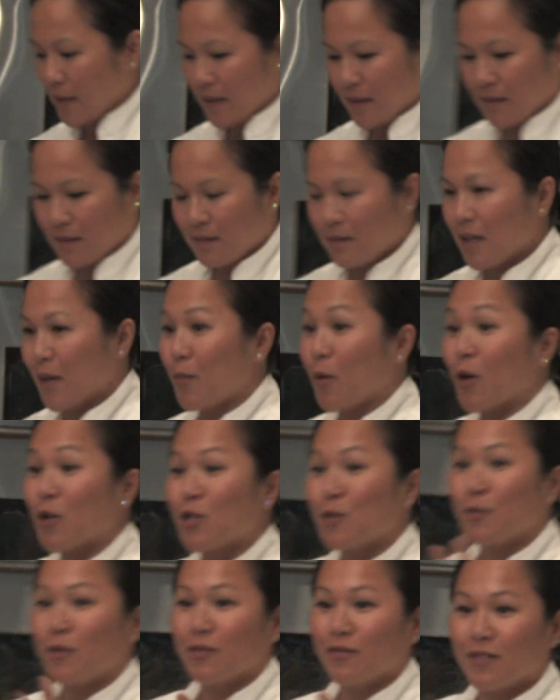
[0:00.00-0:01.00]
and
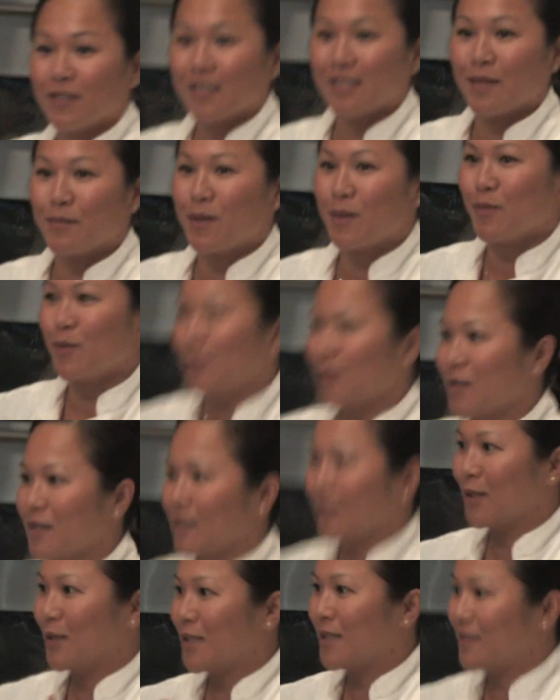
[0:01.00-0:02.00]
approachable for some people who are
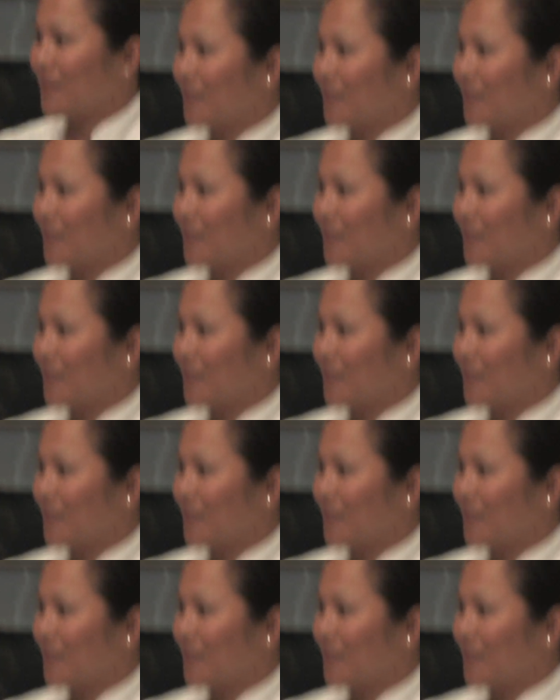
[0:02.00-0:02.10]
really